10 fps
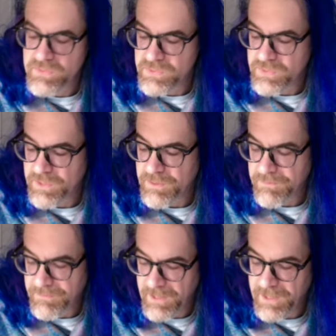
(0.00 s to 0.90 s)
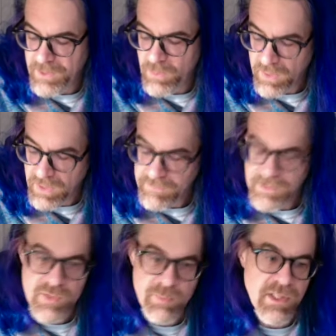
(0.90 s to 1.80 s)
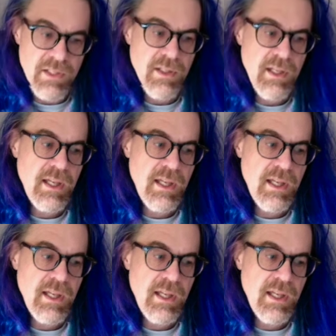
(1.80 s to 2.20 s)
so I know whereof I speak.